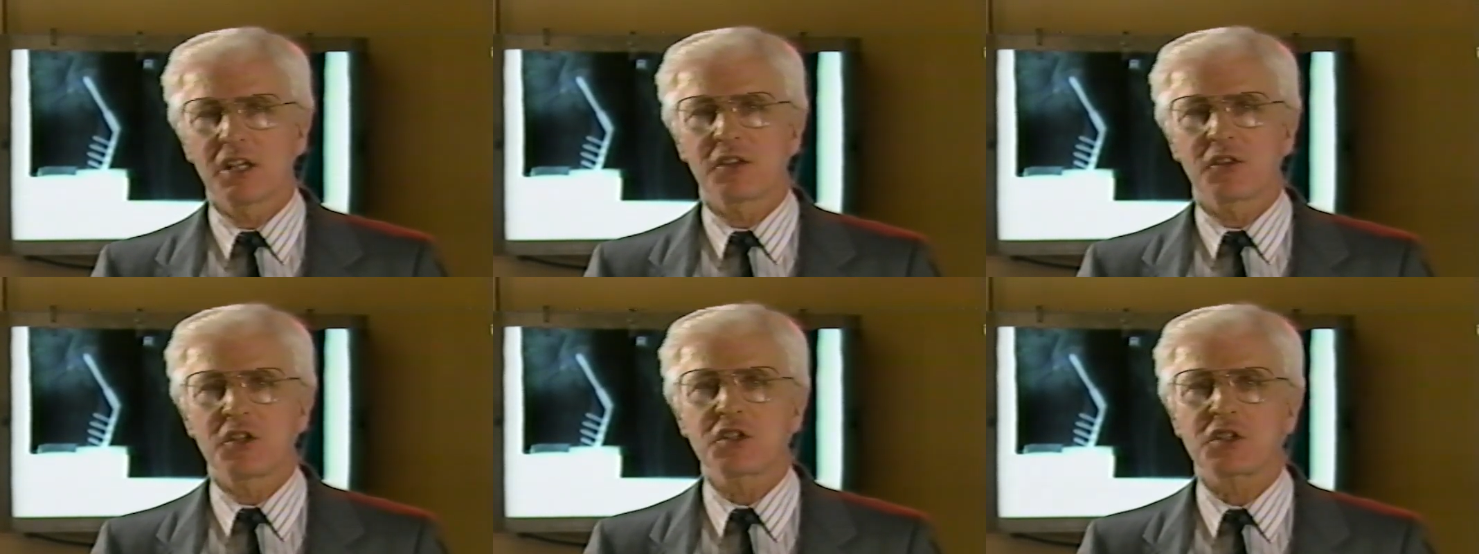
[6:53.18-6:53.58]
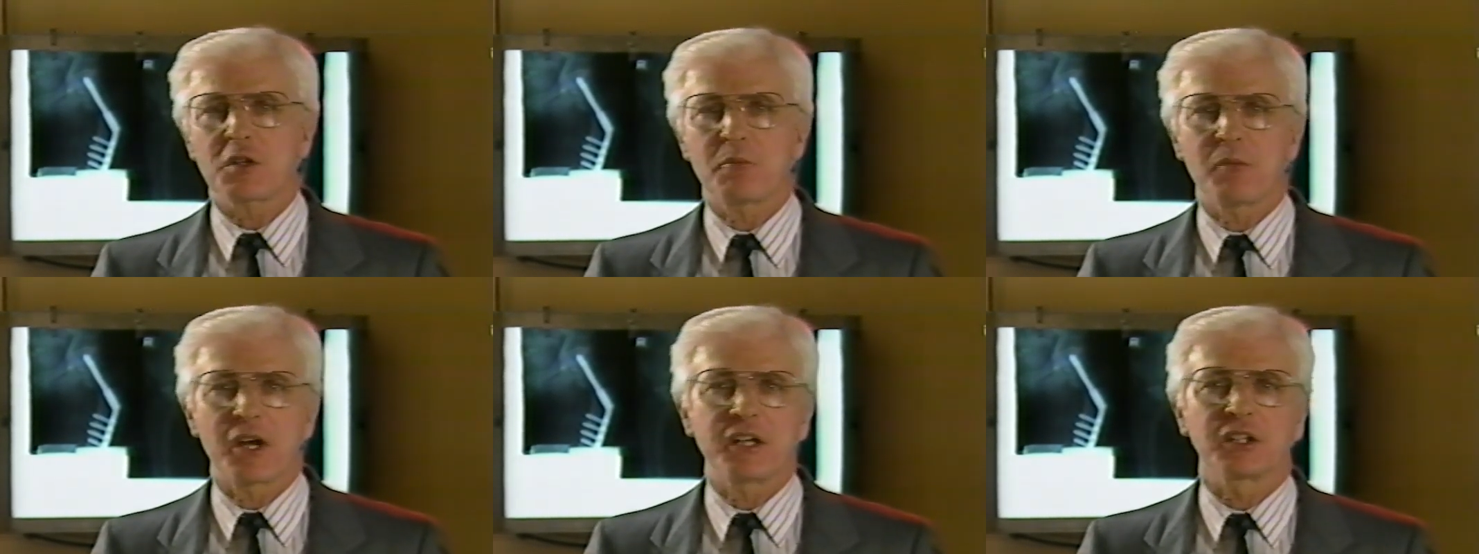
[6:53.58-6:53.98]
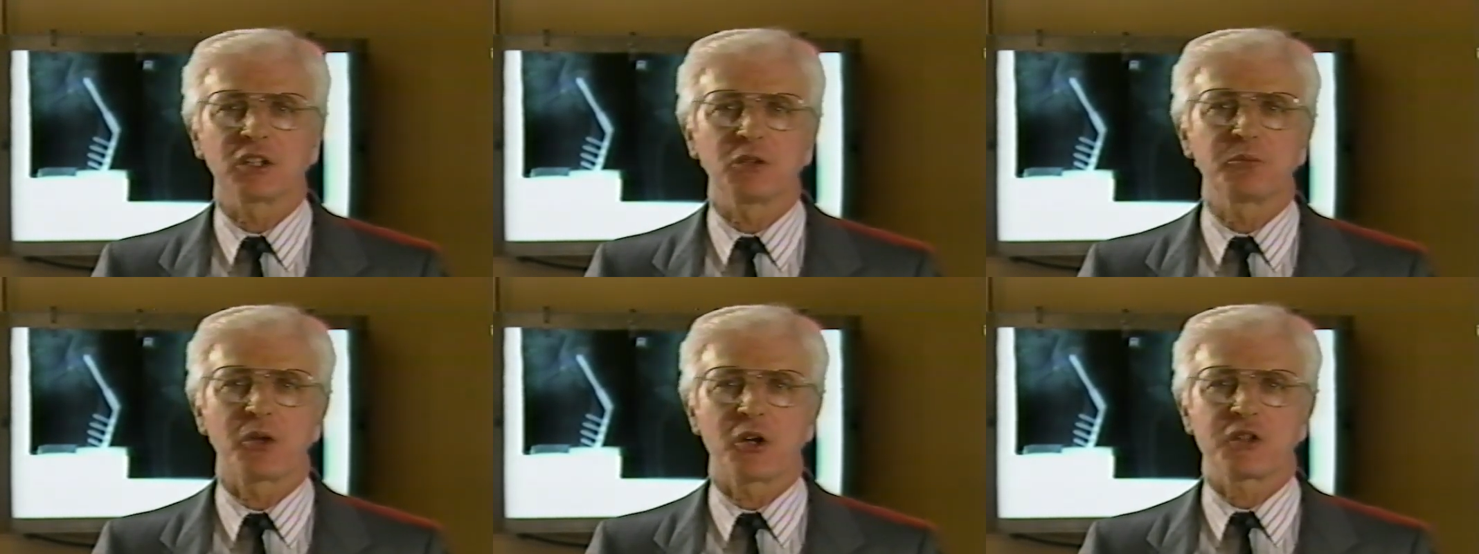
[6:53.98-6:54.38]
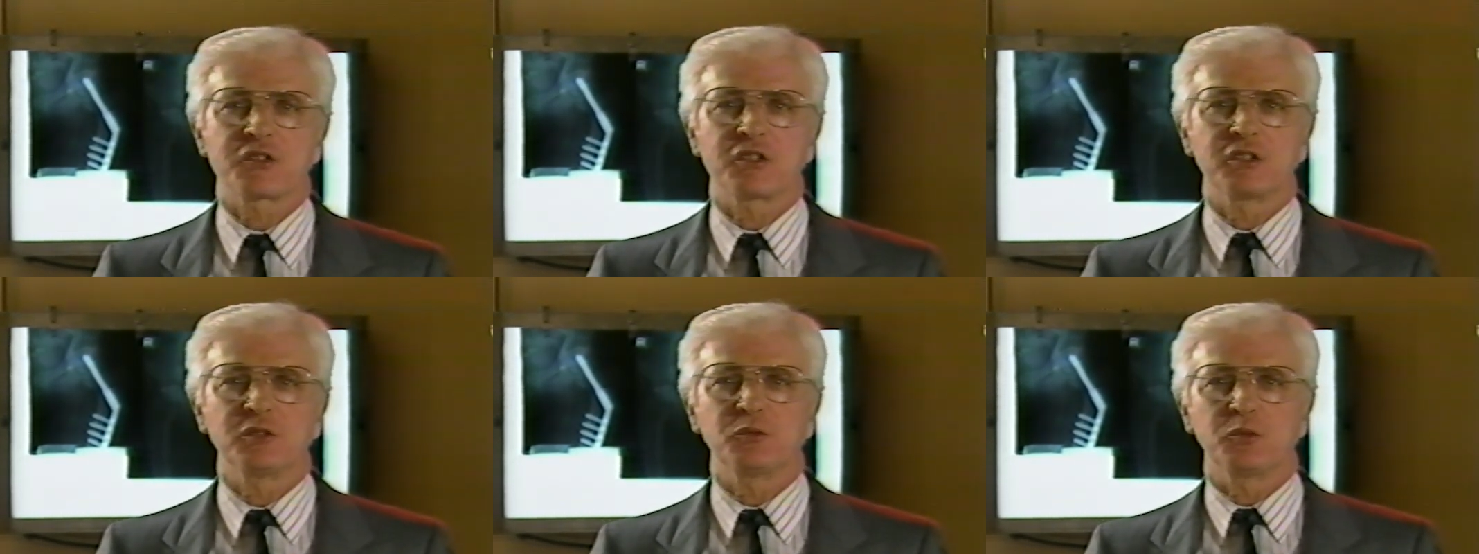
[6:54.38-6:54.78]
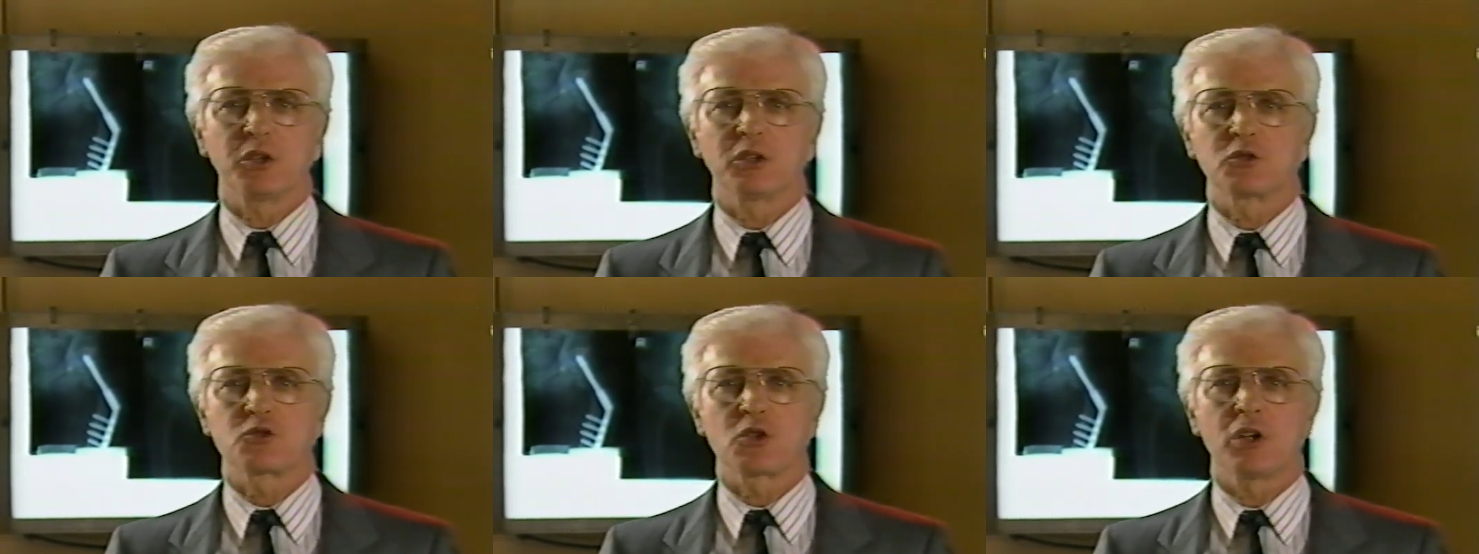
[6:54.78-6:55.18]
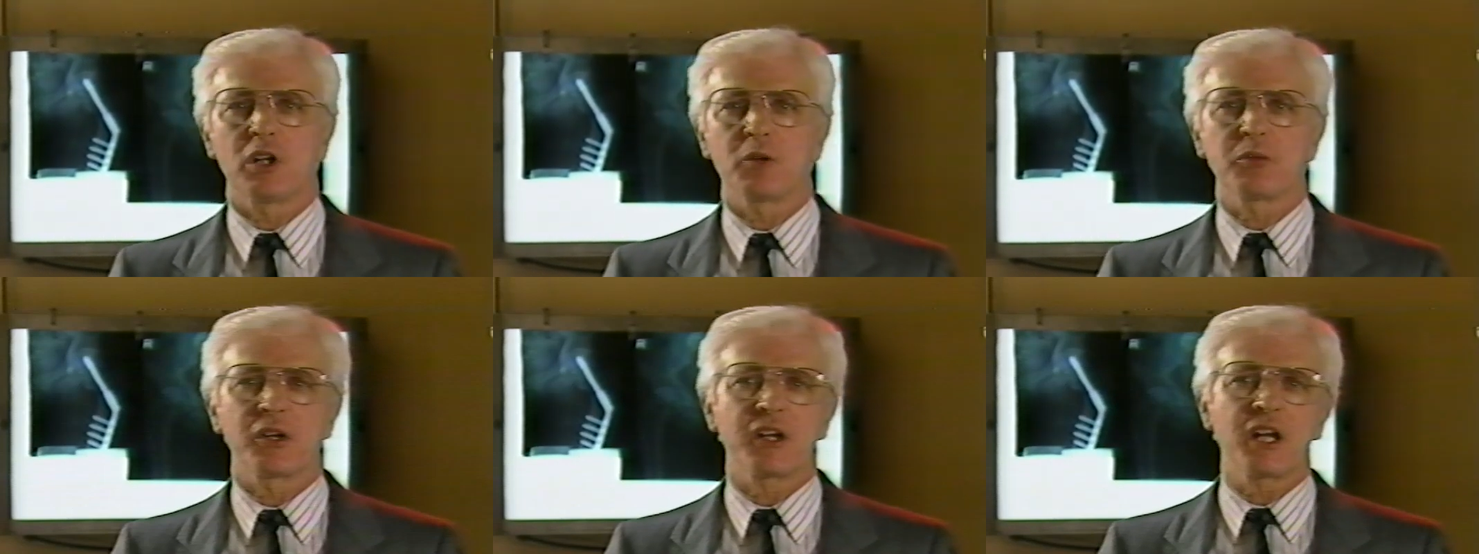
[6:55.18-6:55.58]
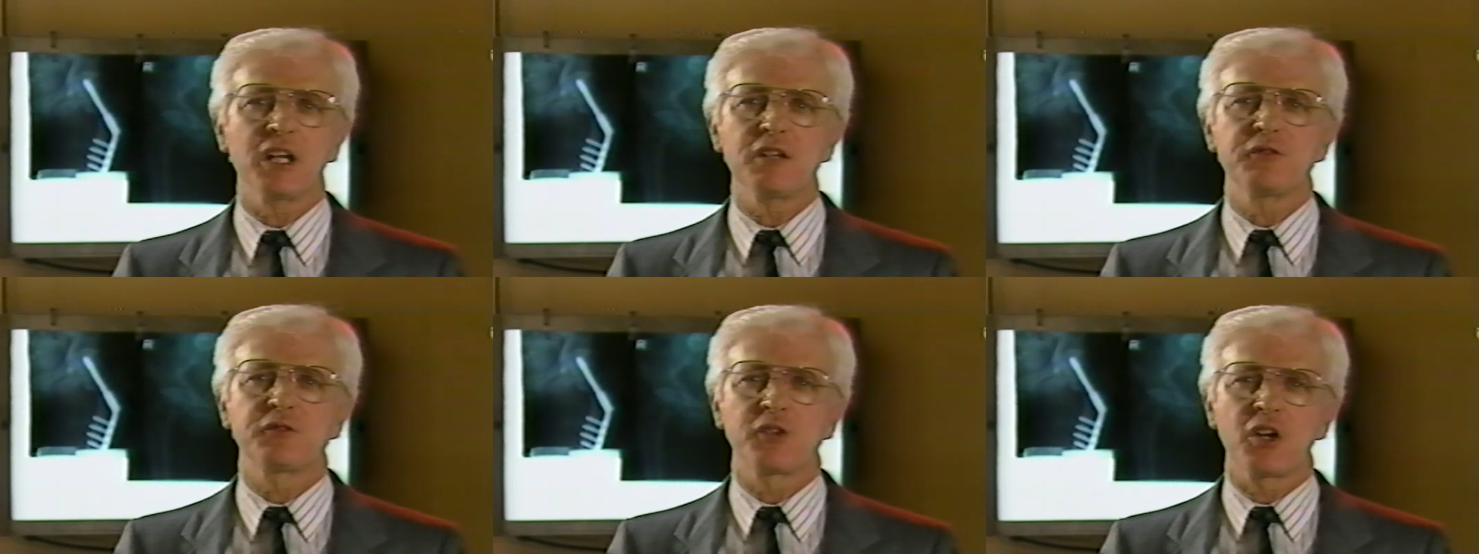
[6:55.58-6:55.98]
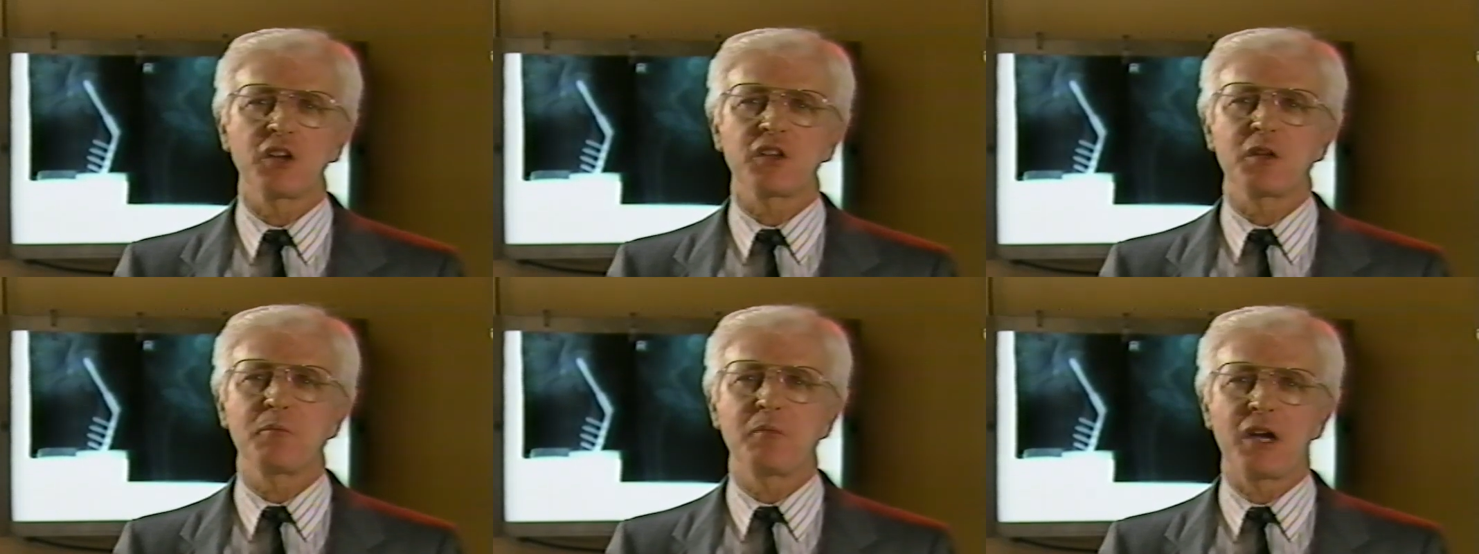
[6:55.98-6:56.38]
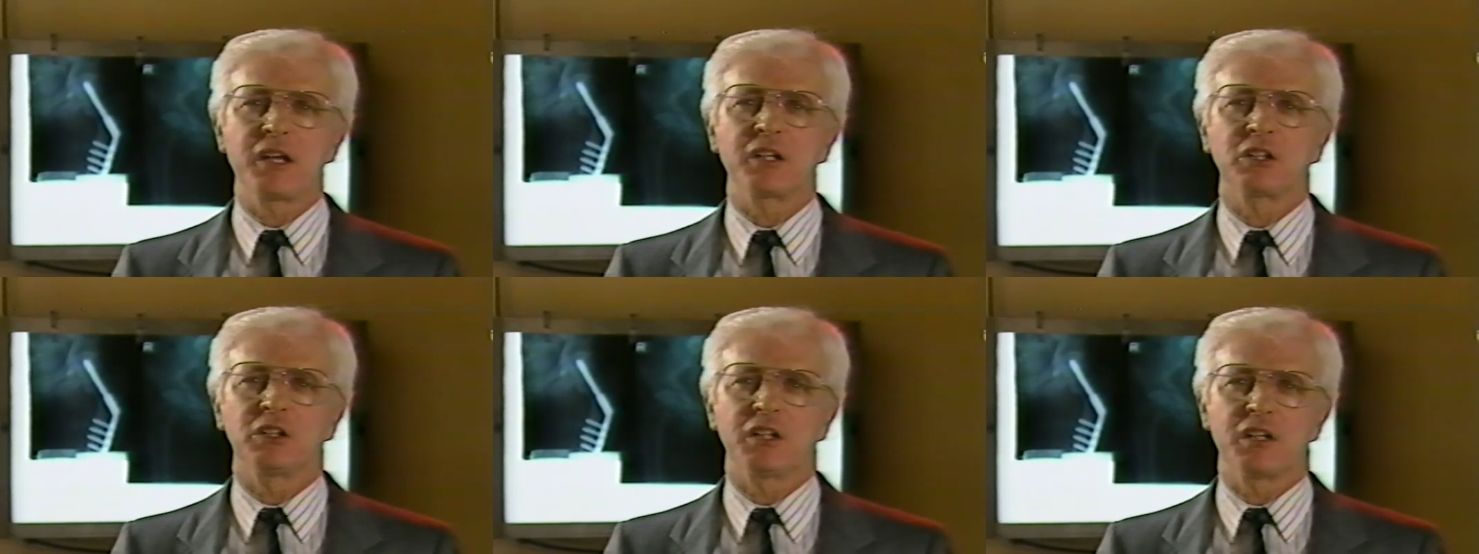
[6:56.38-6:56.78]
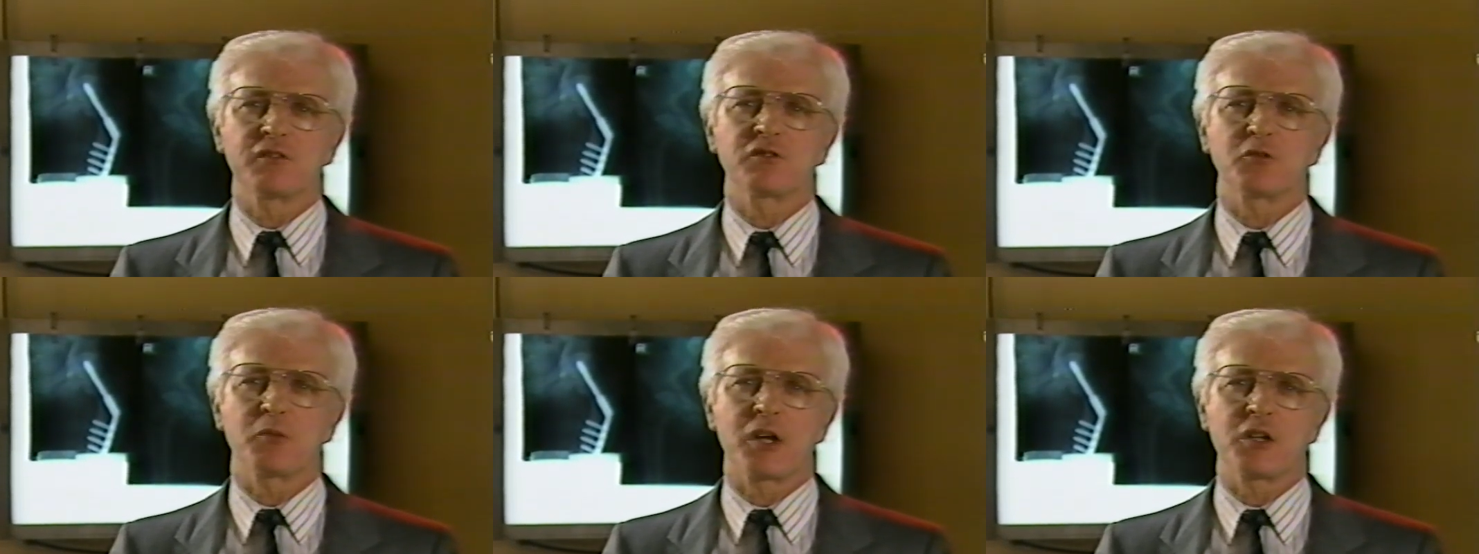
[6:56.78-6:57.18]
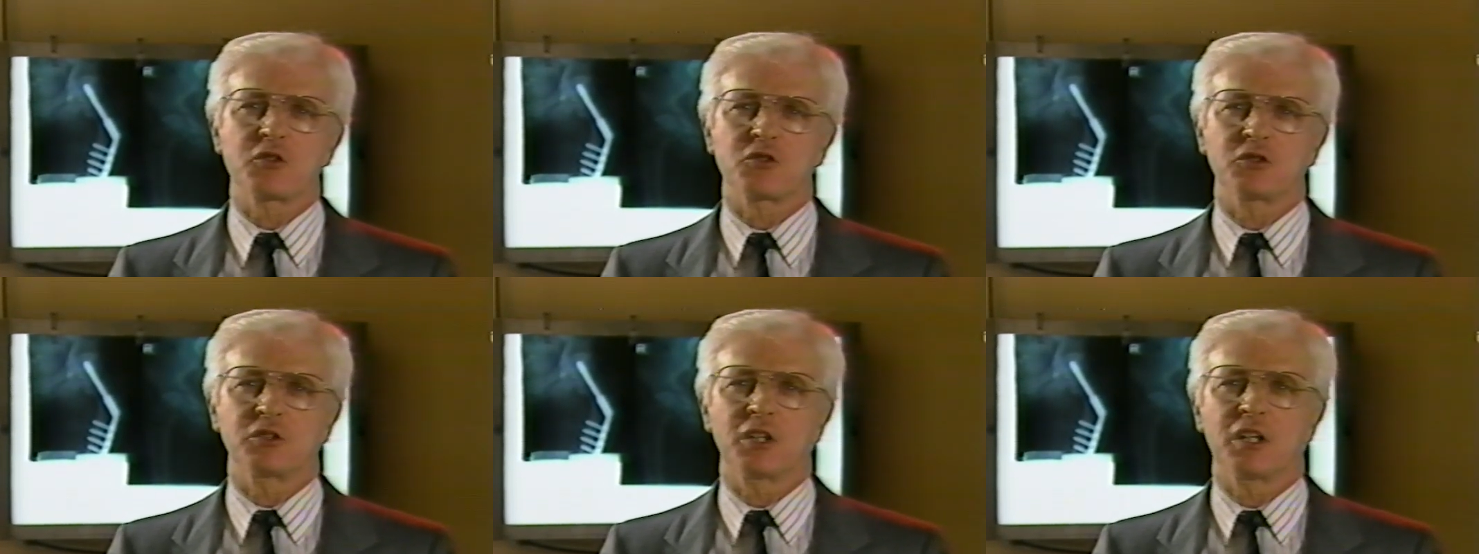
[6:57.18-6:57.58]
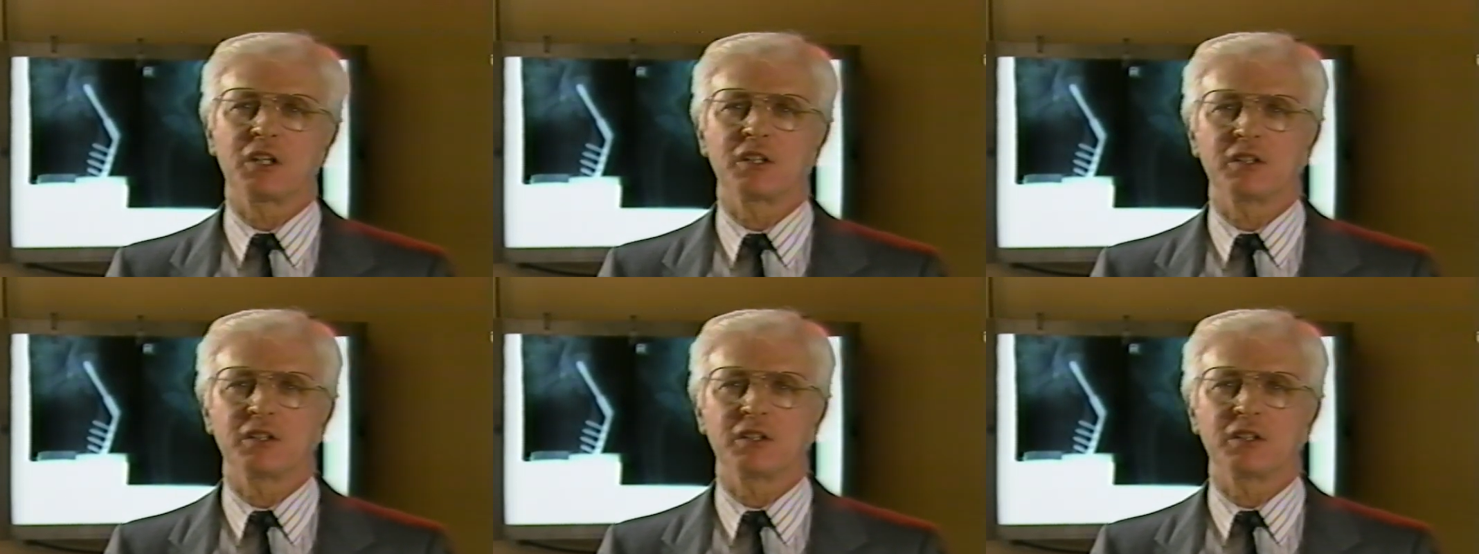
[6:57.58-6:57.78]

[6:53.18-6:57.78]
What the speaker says: This medical person will draw upon any further medical information